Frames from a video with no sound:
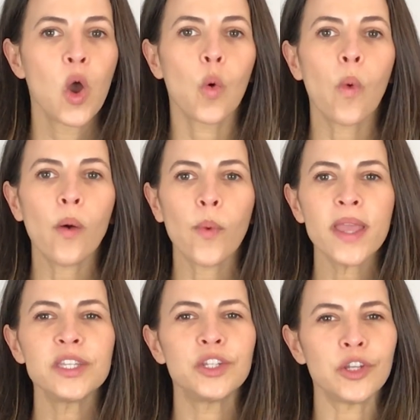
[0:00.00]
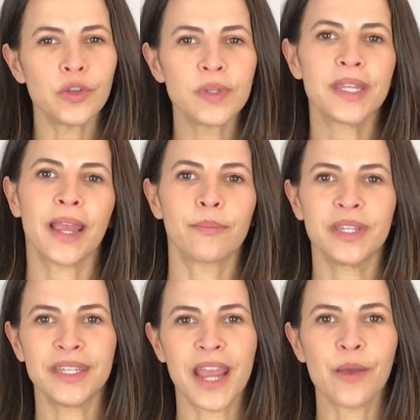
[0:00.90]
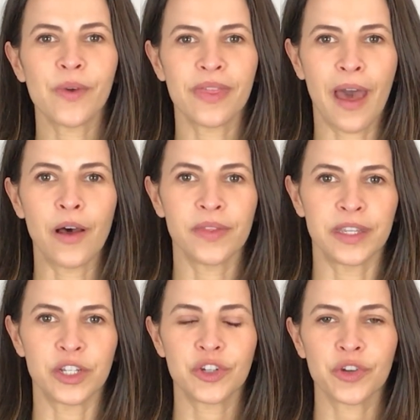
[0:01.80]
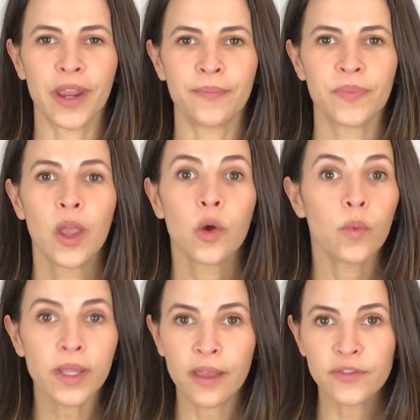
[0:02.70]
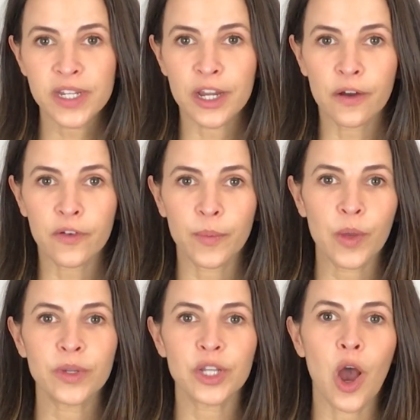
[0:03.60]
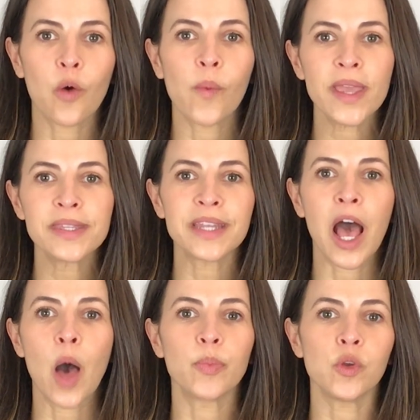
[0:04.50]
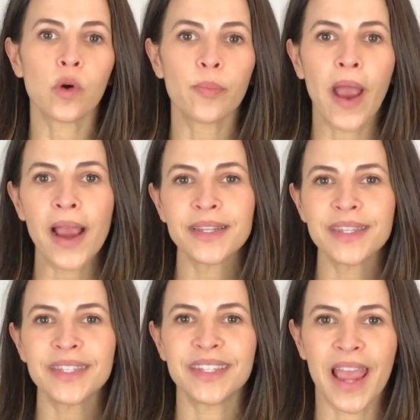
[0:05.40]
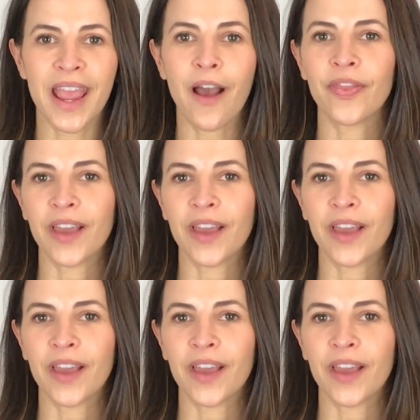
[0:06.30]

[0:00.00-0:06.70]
What ways do you stay up to date with the health industry? We'd love to hear from you and talk ways to help your practice stay on the